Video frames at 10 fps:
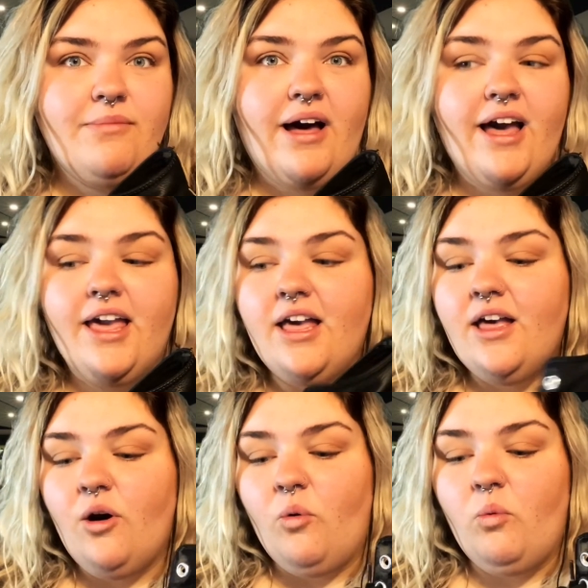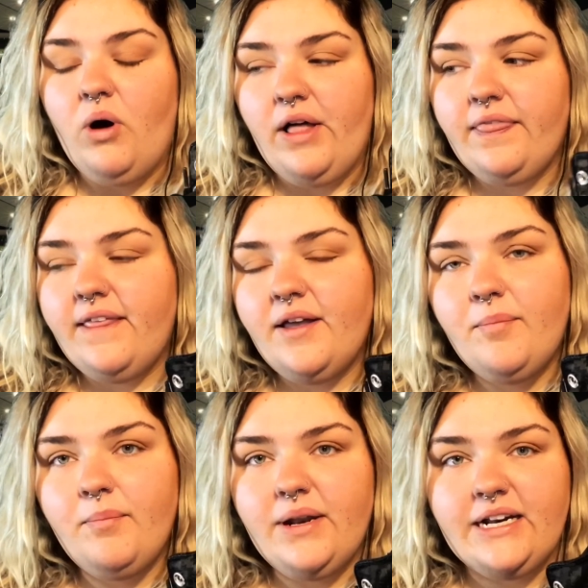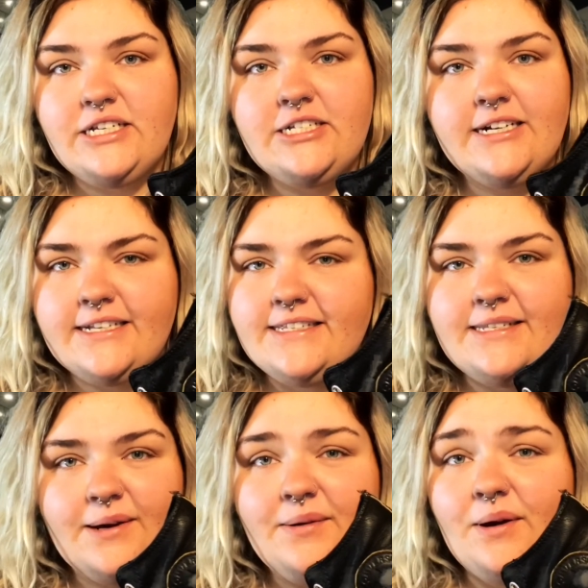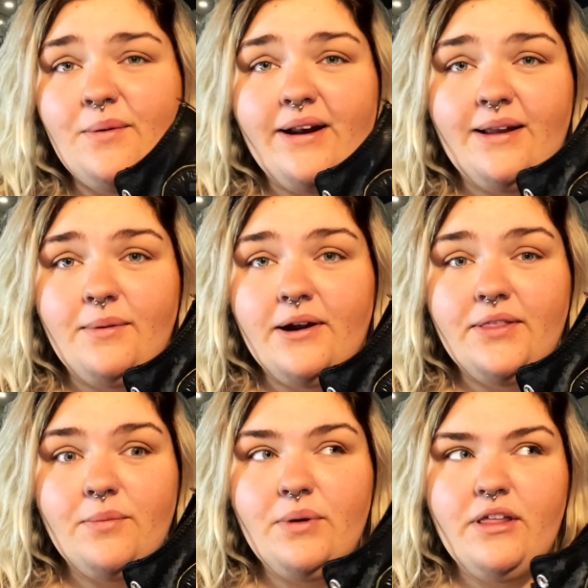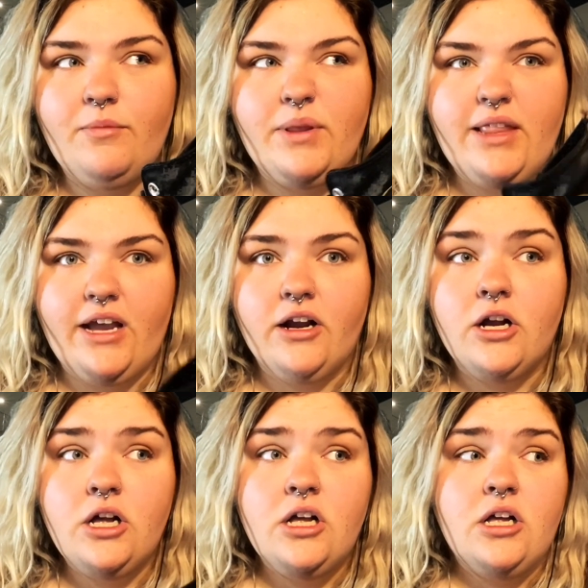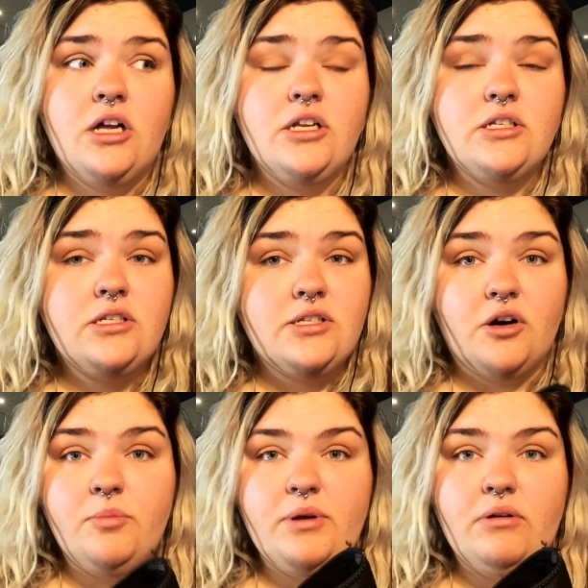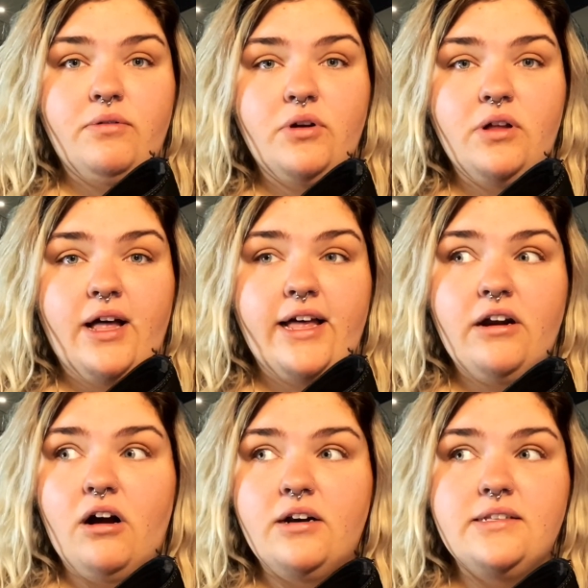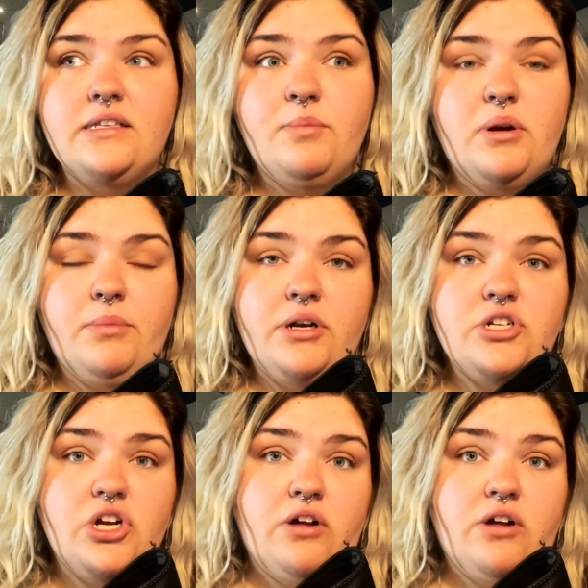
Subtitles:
I want them, but I just don't know what I'd wear them with, but they're so beautiful. I'd honestly put them on a shelf.